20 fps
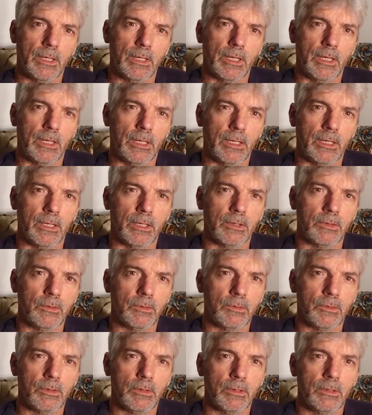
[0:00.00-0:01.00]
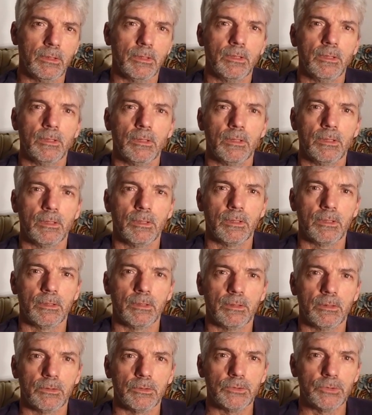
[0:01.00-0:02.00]
and
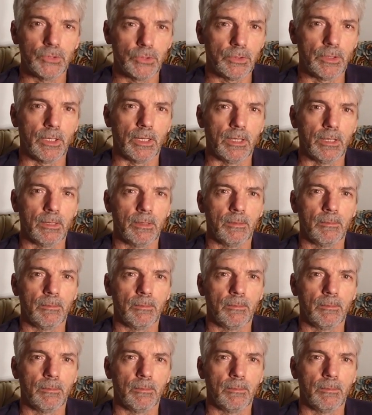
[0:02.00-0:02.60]
Judah.